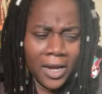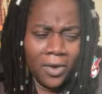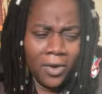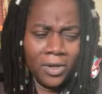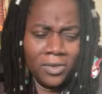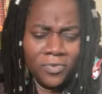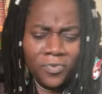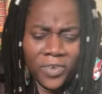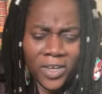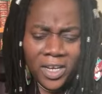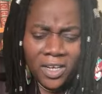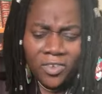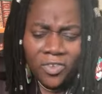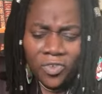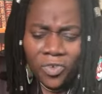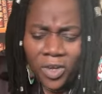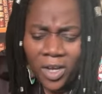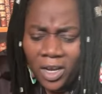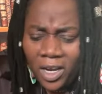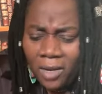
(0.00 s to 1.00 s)
don't feel
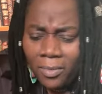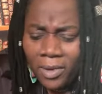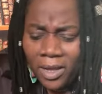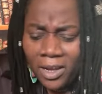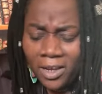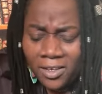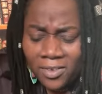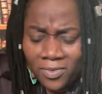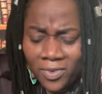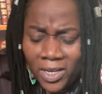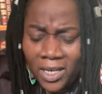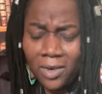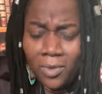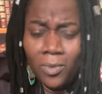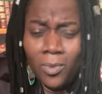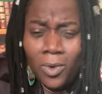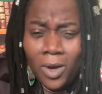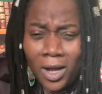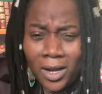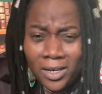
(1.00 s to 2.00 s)
three of them, I just feel
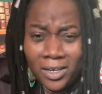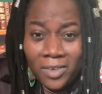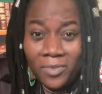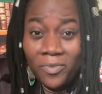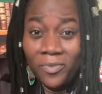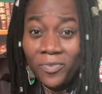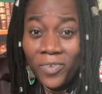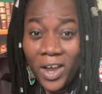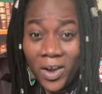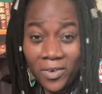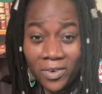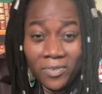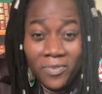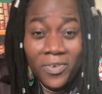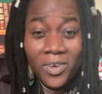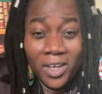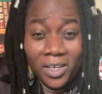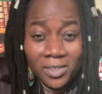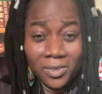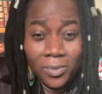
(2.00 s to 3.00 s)
one, the very
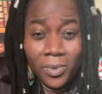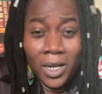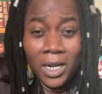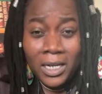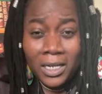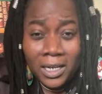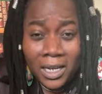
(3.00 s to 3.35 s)
first one.